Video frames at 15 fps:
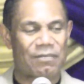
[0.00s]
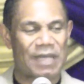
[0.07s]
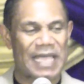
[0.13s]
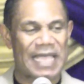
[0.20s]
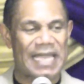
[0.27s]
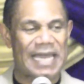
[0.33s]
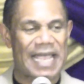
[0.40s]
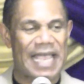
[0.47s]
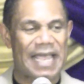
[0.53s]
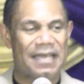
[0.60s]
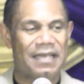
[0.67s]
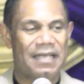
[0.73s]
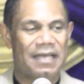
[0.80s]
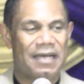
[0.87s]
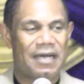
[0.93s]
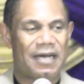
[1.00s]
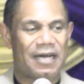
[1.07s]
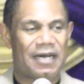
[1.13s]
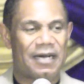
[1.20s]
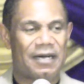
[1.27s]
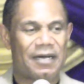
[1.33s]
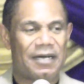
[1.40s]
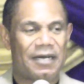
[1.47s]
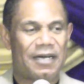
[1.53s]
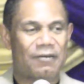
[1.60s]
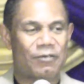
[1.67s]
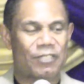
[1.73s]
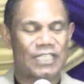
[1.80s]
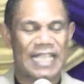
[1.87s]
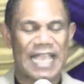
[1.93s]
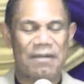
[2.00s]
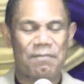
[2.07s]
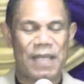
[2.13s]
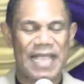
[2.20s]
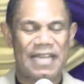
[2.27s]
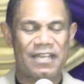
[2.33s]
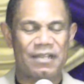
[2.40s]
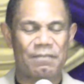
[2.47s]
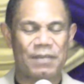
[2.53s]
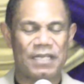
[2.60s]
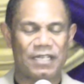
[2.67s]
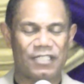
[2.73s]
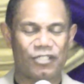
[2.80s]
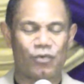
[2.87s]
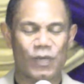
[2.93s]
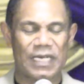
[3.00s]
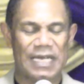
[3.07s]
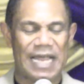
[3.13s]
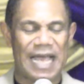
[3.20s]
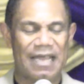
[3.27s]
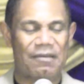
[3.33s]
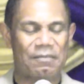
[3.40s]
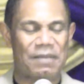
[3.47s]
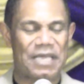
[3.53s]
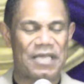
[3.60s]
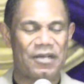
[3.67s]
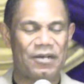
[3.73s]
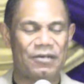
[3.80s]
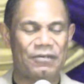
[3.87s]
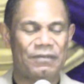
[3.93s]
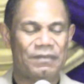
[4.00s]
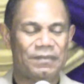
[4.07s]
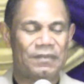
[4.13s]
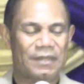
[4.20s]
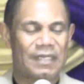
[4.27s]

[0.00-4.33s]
The man had was hand painting a $20 bill,